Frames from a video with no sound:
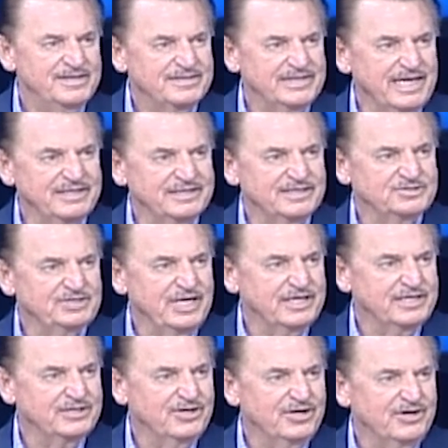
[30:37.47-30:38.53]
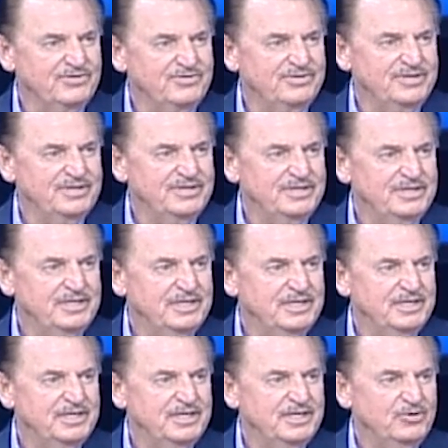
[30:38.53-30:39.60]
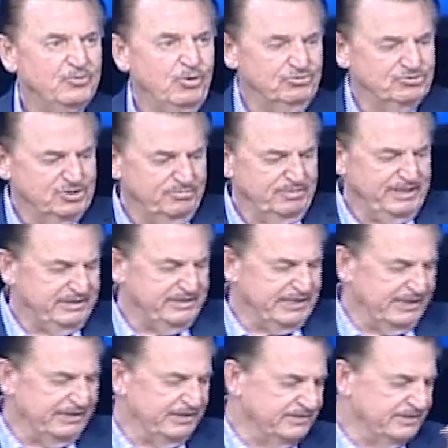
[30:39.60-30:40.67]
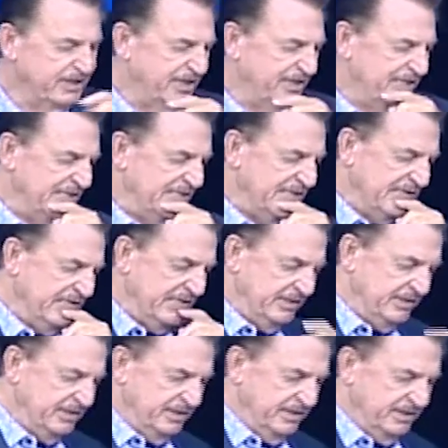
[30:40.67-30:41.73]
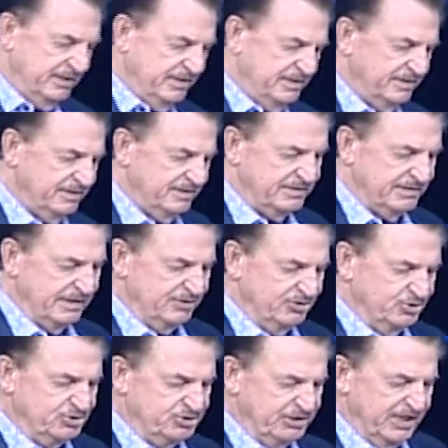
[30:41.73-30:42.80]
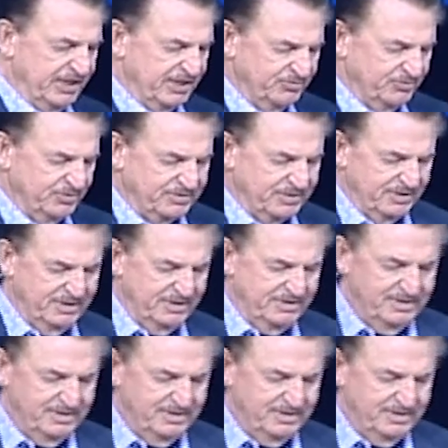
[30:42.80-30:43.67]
Take the jacket off. We was in a meeting down in uh, down in Louisiana with uh,